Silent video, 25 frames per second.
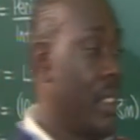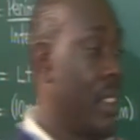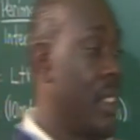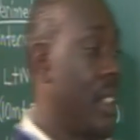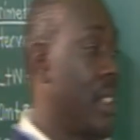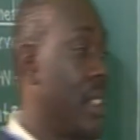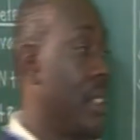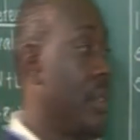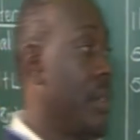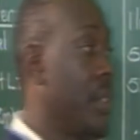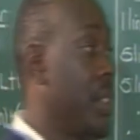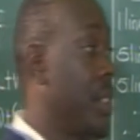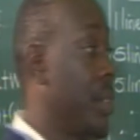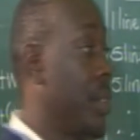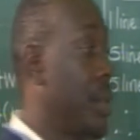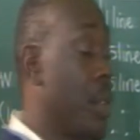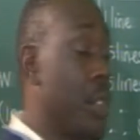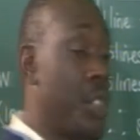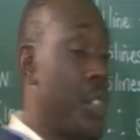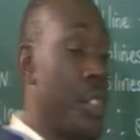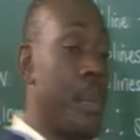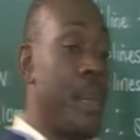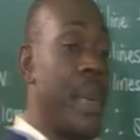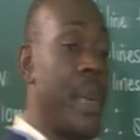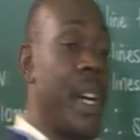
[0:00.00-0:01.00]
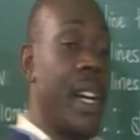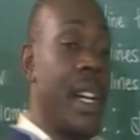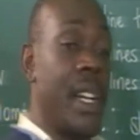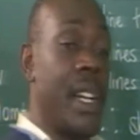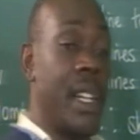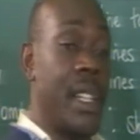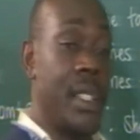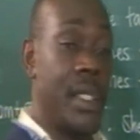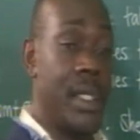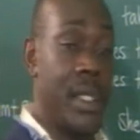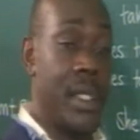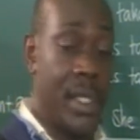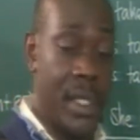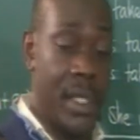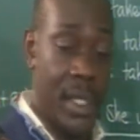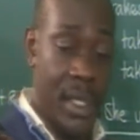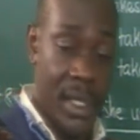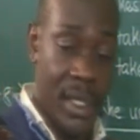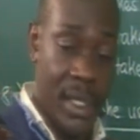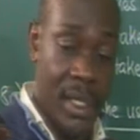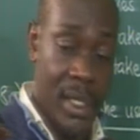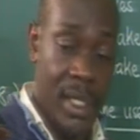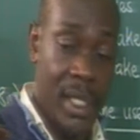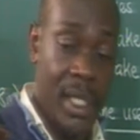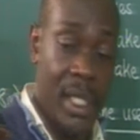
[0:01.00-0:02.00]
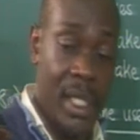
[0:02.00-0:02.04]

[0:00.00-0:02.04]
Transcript: that it occupies